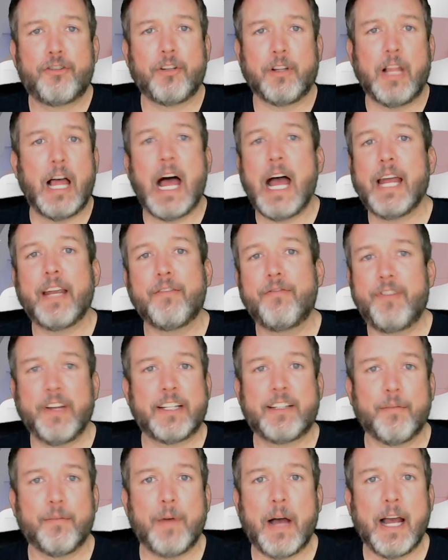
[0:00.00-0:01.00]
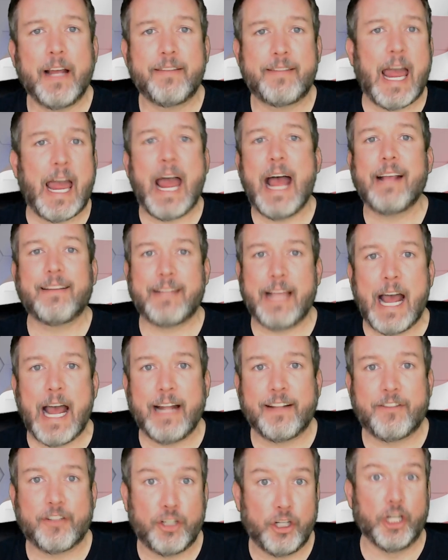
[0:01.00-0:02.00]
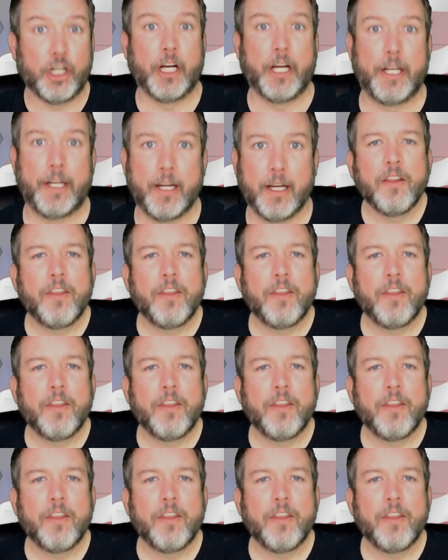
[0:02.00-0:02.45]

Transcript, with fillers: lying, victimized asshats good.